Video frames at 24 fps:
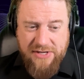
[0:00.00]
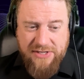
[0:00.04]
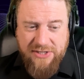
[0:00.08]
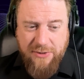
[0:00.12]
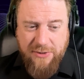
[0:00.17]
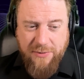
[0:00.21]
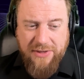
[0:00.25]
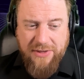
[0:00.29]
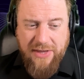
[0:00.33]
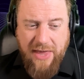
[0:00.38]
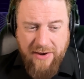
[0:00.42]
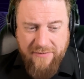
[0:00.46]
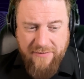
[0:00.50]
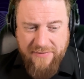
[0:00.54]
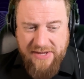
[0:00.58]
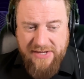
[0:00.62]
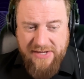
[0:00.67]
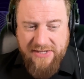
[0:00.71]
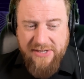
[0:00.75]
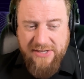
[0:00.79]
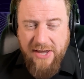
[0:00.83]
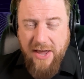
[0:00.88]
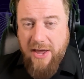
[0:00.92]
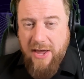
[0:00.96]
So a lot of
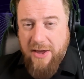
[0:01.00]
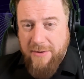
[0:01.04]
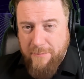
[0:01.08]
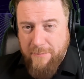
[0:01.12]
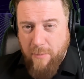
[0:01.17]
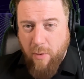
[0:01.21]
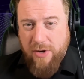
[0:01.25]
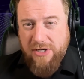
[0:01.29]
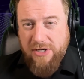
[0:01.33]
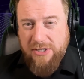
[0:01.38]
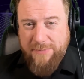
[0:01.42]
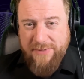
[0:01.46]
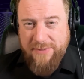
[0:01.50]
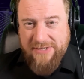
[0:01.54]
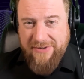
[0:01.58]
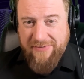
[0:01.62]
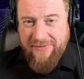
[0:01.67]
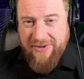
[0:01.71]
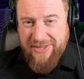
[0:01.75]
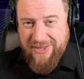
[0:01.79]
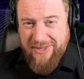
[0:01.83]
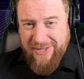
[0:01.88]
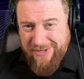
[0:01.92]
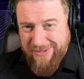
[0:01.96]
these more
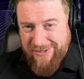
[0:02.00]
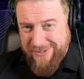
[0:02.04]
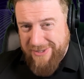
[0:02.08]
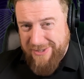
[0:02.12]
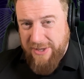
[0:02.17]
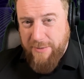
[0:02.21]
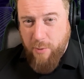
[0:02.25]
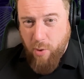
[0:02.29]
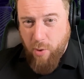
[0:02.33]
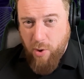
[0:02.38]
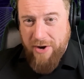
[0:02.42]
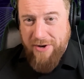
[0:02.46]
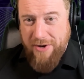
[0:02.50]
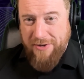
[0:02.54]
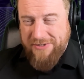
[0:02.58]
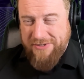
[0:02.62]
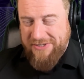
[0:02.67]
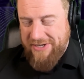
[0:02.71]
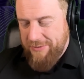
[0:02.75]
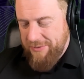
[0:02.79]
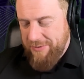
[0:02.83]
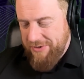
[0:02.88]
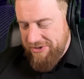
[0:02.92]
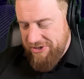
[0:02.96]
specific things in the perennial
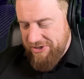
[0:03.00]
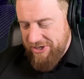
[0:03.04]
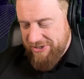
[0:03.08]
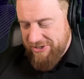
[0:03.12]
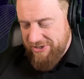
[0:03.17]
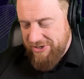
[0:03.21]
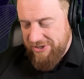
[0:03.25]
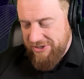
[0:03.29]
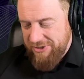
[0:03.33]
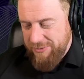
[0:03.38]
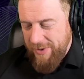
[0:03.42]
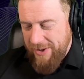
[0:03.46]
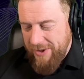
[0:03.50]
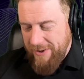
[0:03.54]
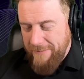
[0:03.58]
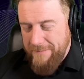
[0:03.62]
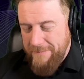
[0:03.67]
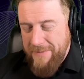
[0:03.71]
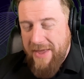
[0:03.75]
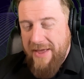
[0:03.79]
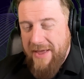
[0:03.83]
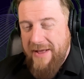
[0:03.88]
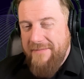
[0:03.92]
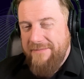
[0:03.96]
SQL injection as well,
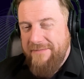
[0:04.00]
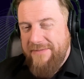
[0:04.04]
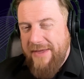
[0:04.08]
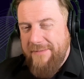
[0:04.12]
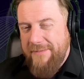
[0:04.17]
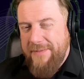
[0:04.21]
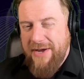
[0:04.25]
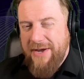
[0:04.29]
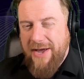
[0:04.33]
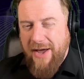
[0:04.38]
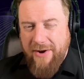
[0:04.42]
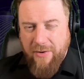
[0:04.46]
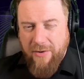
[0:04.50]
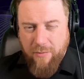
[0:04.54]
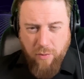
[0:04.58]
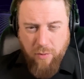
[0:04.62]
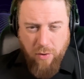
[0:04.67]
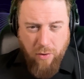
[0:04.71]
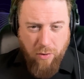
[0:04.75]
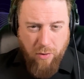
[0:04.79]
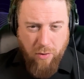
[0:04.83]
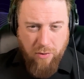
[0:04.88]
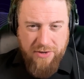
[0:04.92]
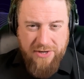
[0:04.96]
they've been kind of
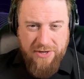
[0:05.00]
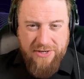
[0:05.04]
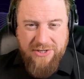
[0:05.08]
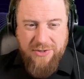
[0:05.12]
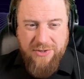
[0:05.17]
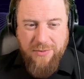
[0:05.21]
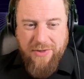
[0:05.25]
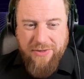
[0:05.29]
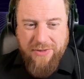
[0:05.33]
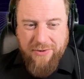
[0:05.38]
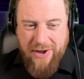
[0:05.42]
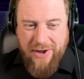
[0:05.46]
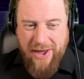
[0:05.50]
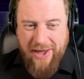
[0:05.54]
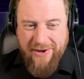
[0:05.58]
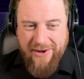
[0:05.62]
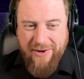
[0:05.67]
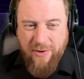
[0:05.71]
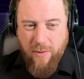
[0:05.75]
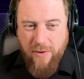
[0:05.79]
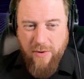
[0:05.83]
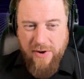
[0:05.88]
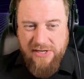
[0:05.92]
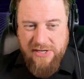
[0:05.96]
rolled into other
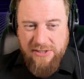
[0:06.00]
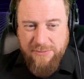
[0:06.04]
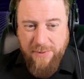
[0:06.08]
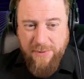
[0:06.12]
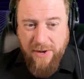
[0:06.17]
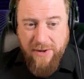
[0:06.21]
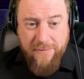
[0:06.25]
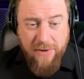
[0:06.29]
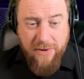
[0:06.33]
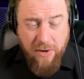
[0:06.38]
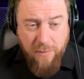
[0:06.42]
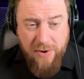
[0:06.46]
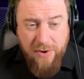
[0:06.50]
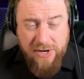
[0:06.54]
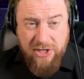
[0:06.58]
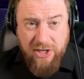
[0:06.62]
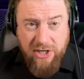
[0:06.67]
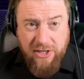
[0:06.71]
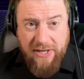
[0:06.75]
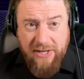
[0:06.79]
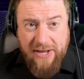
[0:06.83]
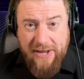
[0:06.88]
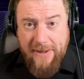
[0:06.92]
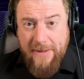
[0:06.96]
categories. But
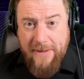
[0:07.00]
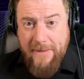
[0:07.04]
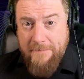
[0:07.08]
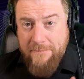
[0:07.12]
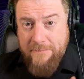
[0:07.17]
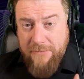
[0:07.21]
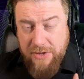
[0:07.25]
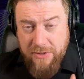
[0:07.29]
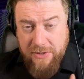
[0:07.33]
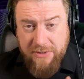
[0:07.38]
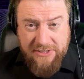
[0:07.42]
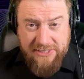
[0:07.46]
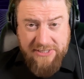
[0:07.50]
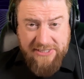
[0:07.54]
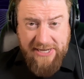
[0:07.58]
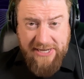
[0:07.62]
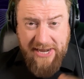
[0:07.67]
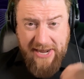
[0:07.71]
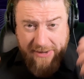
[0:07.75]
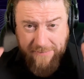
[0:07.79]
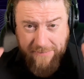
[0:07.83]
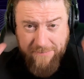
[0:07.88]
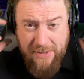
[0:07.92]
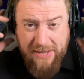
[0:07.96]
originally, you can
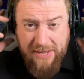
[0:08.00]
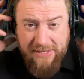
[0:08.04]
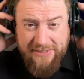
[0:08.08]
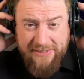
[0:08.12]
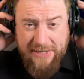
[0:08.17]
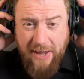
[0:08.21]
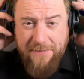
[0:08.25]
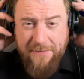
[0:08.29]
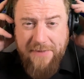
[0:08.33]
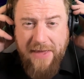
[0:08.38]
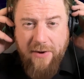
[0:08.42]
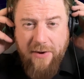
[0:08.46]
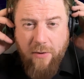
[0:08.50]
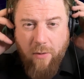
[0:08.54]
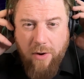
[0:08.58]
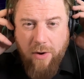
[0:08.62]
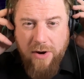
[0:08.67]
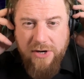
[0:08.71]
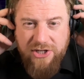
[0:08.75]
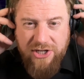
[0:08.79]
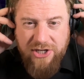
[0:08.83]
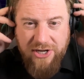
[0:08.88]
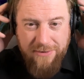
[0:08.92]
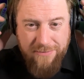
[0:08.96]
see it's got that
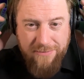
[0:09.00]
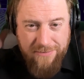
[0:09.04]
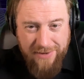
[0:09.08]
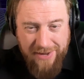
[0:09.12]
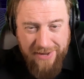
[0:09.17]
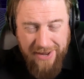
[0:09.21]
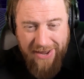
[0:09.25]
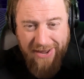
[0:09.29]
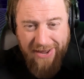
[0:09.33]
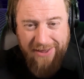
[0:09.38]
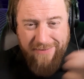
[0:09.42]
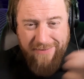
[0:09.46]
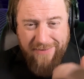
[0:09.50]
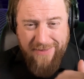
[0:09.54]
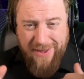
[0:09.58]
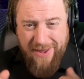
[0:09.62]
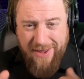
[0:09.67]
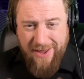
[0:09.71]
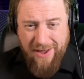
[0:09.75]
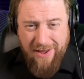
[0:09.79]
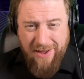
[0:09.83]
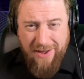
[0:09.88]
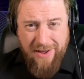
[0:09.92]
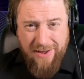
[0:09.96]
origin in
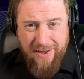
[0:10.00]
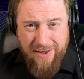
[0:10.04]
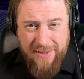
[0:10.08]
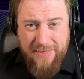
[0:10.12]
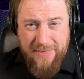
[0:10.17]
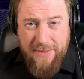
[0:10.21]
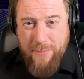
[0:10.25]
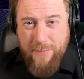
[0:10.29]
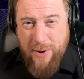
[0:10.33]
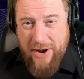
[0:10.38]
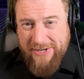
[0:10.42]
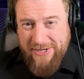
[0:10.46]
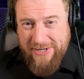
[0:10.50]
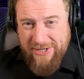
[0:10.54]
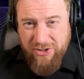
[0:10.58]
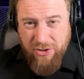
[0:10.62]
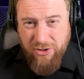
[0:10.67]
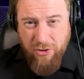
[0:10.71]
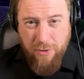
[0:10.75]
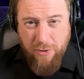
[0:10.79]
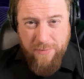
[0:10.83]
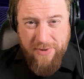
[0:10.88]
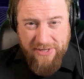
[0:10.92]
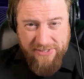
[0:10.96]
the
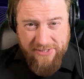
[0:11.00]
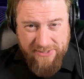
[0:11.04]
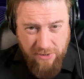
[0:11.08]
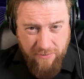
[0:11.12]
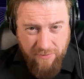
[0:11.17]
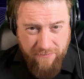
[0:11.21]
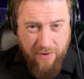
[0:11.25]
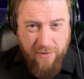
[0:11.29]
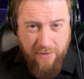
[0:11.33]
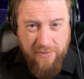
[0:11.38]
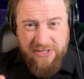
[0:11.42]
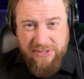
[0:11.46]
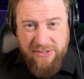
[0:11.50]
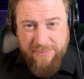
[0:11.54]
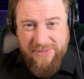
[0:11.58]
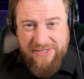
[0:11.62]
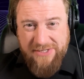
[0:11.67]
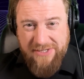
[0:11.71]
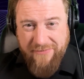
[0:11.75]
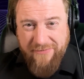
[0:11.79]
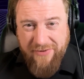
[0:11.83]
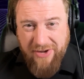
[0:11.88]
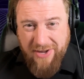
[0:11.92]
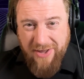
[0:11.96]
practitioner because they're very
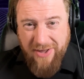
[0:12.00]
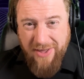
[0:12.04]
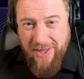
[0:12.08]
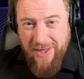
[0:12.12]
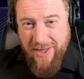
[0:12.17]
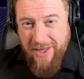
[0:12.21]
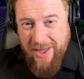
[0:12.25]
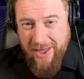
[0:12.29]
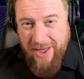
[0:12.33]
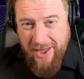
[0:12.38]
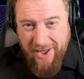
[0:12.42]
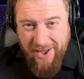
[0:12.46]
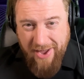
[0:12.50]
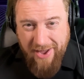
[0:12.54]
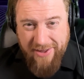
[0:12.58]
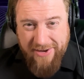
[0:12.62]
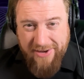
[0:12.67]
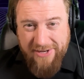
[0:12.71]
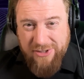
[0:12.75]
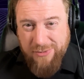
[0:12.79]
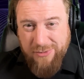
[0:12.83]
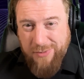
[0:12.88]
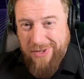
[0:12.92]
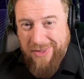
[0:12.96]
specific. And
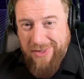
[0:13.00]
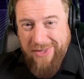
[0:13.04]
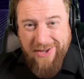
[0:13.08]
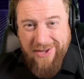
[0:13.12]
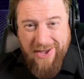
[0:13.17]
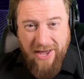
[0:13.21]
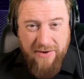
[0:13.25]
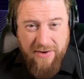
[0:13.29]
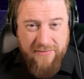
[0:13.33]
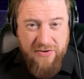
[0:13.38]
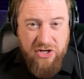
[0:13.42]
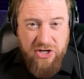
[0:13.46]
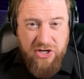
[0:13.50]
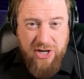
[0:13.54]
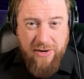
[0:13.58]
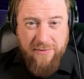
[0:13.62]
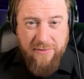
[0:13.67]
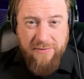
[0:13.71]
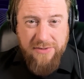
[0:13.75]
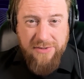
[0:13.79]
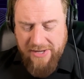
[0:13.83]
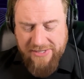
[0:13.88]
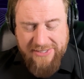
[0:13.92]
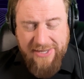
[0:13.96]
it's really kind of a set
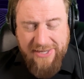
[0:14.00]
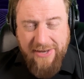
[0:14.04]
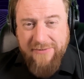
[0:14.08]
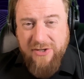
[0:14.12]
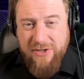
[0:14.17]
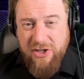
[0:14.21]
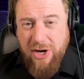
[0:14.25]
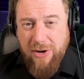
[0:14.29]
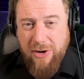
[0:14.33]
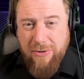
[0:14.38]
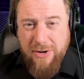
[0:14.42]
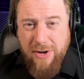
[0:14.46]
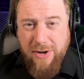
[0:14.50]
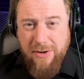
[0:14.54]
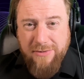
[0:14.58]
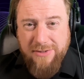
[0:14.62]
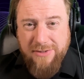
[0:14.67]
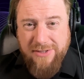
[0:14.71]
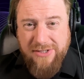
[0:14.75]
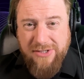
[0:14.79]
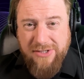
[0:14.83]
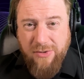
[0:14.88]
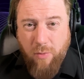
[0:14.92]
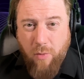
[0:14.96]
of shared notes
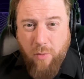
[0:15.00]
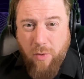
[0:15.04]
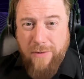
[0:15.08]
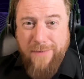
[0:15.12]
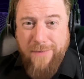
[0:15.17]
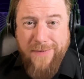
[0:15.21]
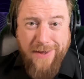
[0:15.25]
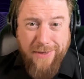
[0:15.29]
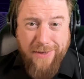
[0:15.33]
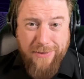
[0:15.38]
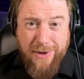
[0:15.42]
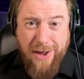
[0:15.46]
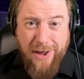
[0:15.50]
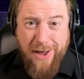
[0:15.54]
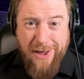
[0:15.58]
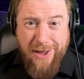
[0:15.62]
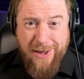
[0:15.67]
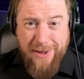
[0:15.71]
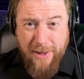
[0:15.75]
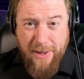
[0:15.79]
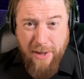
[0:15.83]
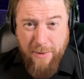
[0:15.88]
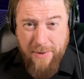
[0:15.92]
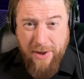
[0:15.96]
to warn the other
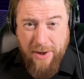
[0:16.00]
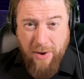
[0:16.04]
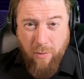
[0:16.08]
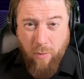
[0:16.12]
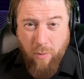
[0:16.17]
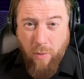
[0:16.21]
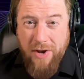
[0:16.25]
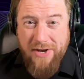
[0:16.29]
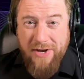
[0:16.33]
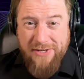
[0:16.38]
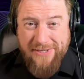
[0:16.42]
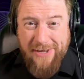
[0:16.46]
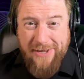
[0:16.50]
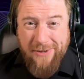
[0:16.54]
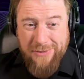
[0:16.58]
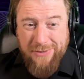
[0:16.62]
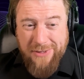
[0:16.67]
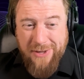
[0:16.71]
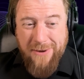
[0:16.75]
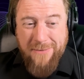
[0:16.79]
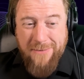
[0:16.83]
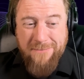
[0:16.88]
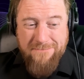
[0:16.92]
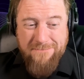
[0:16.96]
guy about what is out
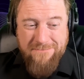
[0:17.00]
there.